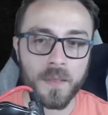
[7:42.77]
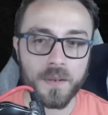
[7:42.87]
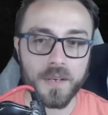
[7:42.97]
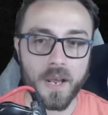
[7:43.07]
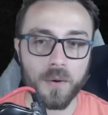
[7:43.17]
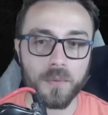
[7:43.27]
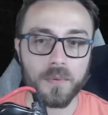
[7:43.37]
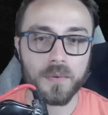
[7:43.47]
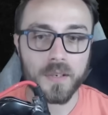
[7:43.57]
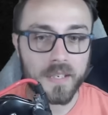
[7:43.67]
Now,
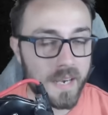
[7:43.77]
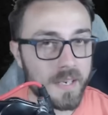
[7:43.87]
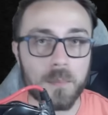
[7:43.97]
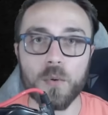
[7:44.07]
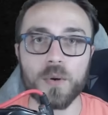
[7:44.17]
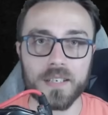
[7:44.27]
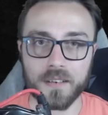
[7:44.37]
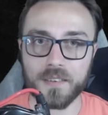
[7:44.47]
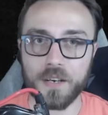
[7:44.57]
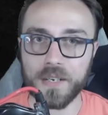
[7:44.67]
gaining more
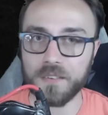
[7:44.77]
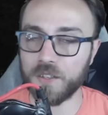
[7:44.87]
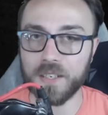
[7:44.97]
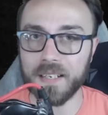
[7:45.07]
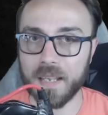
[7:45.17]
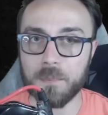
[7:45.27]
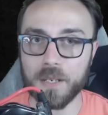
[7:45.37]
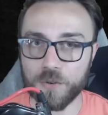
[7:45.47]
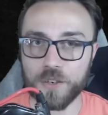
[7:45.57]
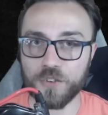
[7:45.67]
dexterity isn't going to get me
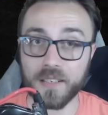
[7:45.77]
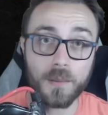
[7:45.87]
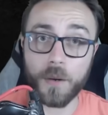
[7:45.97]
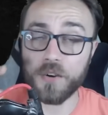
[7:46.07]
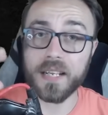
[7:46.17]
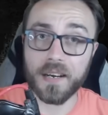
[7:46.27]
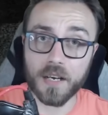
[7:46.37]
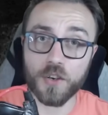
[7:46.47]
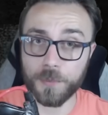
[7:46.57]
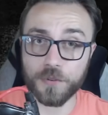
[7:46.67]
crit chance, I'm already at
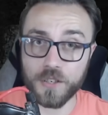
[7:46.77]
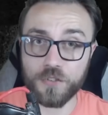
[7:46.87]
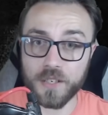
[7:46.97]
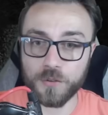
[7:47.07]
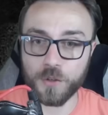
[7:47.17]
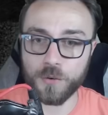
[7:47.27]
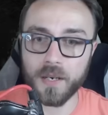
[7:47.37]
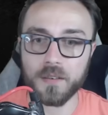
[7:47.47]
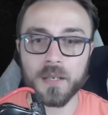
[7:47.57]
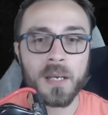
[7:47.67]
100% chance to
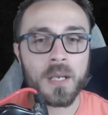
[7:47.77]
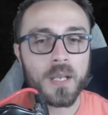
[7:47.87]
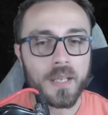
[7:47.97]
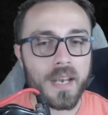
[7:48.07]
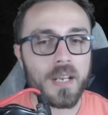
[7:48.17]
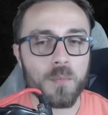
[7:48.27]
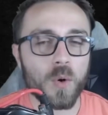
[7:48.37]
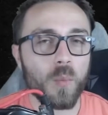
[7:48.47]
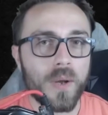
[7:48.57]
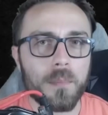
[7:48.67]
crit. Gaining
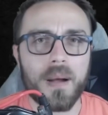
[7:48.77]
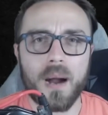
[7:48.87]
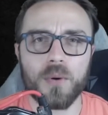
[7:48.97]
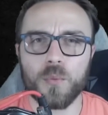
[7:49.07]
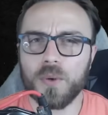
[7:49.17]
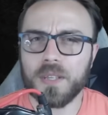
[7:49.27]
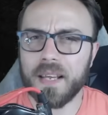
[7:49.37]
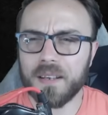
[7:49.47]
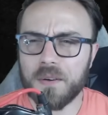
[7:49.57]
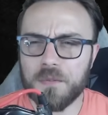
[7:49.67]
more willpower will
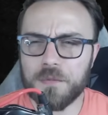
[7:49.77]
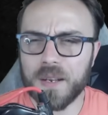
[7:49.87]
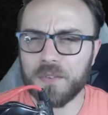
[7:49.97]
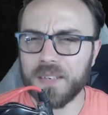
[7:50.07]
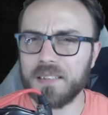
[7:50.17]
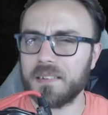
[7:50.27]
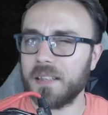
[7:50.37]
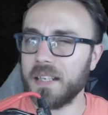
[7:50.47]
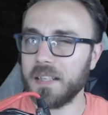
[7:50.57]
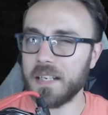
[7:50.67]
like very
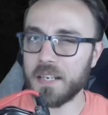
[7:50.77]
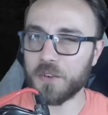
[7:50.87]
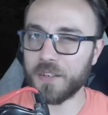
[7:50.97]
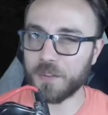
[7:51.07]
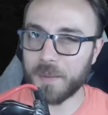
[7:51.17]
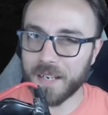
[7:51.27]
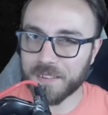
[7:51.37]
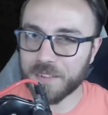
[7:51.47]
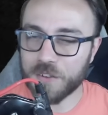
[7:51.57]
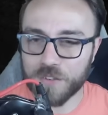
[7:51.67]
slightly increase my
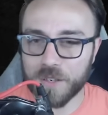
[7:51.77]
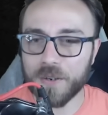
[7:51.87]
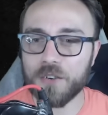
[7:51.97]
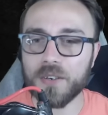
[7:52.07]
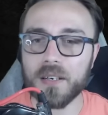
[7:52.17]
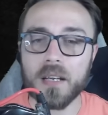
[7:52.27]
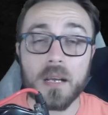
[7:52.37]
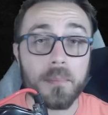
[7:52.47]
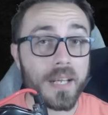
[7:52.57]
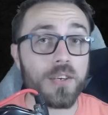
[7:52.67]
essence generation,
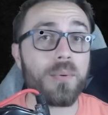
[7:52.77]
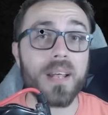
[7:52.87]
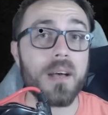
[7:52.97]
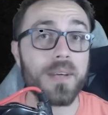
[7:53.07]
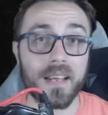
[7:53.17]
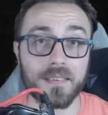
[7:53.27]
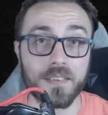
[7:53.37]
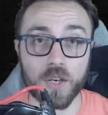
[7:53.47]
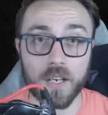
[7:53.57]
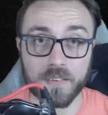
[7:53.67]
but I don't have essence
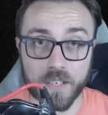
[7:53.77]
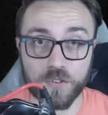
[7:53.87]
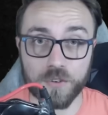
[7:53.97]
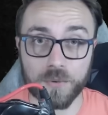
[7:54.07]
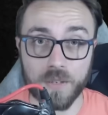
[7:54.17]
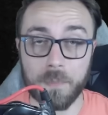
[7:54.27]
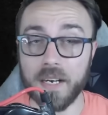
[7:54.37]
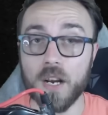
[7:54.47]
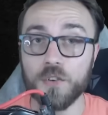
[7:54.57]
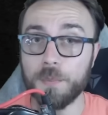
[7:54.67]
cost issues. I'm at
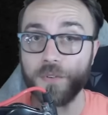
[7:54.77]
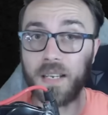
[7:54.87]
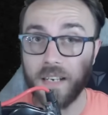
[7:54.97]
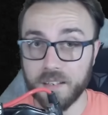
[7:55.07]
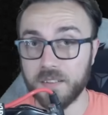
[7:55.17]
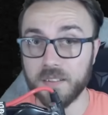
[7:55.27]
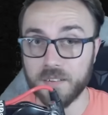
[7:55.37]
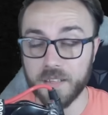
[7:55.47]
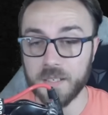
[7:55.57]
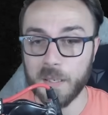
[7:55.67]
100% essence
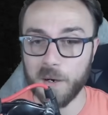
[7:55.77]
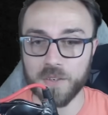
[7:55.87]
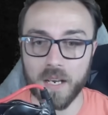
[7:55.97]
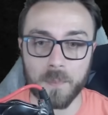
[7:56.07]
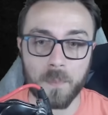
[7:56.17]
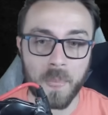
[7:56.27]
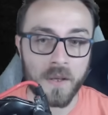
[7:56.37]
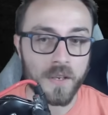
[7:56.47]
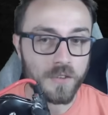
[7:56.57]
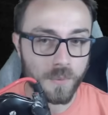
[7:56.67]
the entire time.
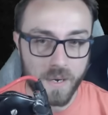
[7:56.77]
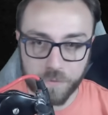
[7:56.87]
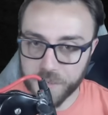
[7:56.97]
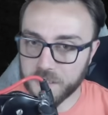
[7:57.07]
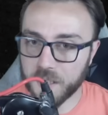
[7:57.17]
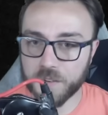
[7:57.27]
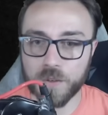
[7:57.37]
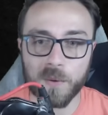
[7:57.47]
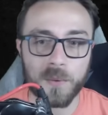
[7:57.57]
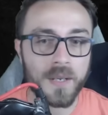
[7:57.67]
So every dex
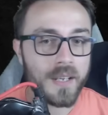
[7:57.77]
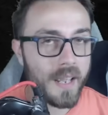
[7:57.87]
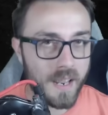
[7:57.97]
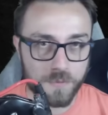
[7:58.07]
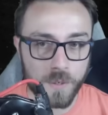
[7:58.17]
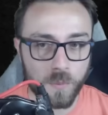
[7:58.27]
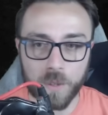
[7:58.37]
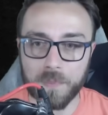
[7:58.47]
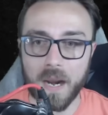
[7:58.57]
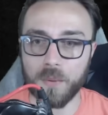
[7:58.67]
node Every
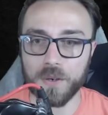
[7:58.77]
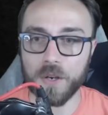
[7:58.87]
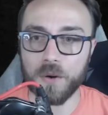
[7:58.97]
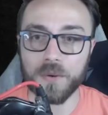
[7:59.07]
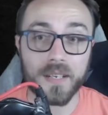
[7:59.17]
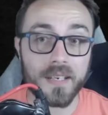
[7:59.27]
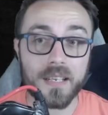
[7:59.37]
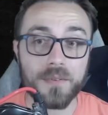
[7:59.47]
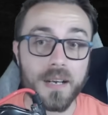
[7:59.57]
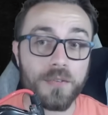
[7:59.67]
willpower node and
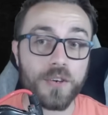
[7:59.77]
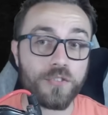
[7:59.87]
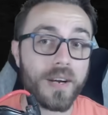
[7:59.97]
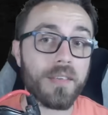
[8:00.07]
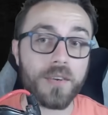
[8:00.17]
even every strength